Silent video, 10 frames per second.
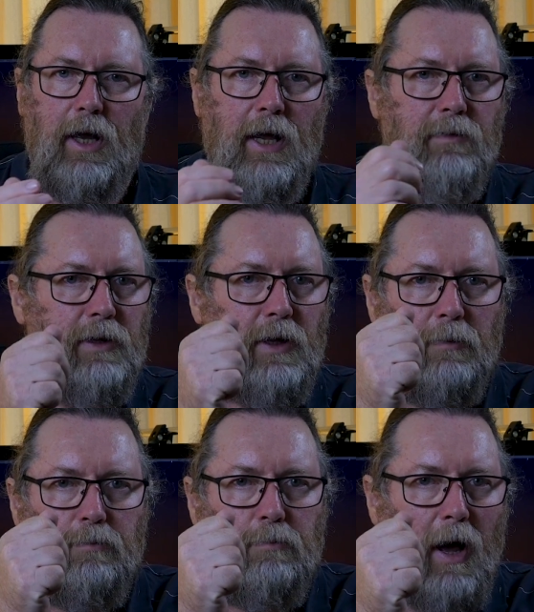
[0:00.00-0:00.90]
even the
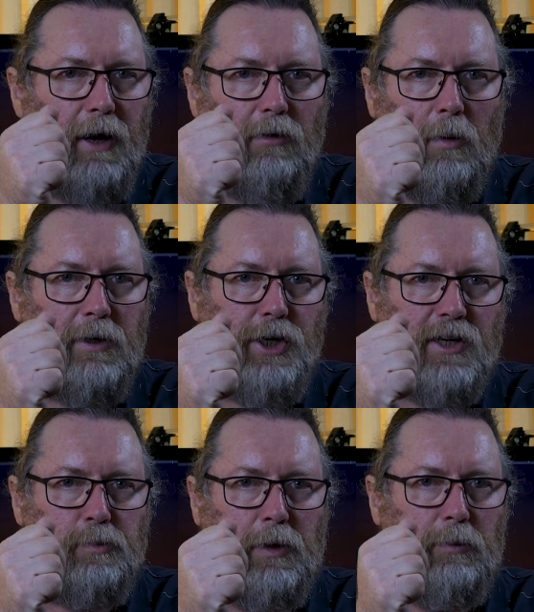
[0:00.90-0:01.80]
micro
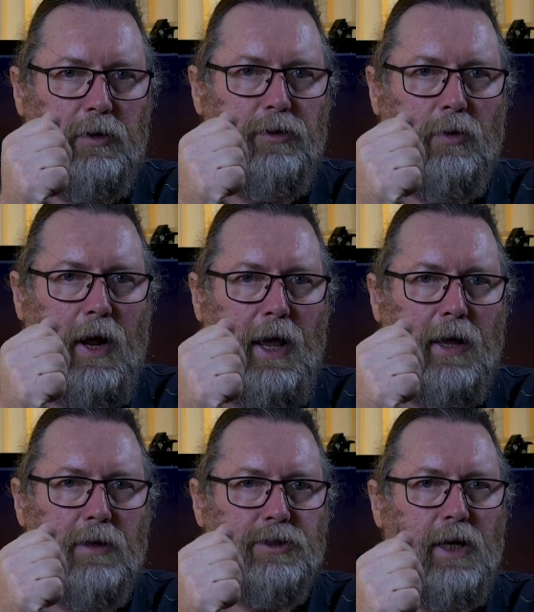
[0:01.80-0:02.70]
adjustment with your
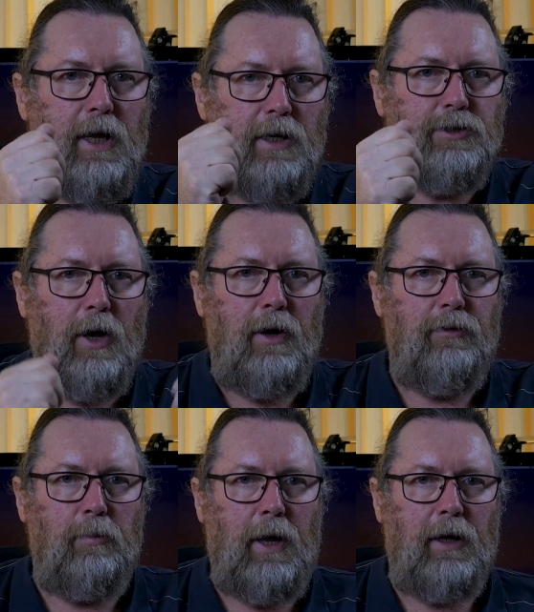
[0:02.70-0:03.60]
hands is going
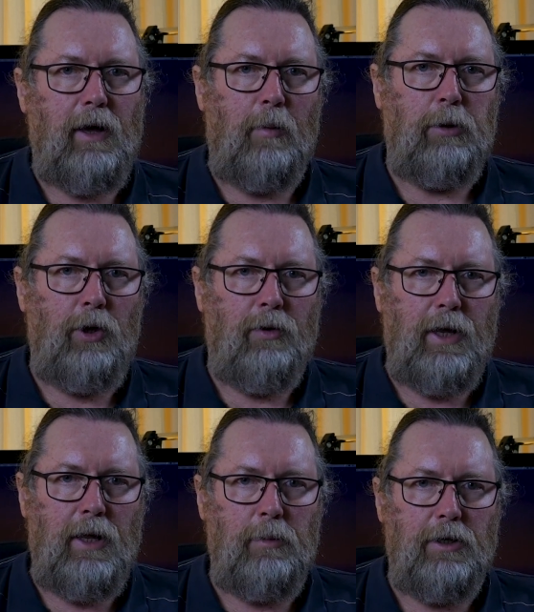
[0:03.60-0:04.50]
to make a
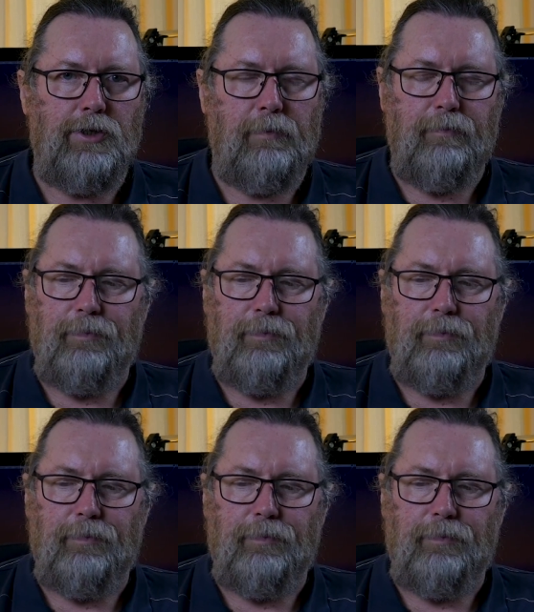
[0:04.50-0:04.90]
blurry image.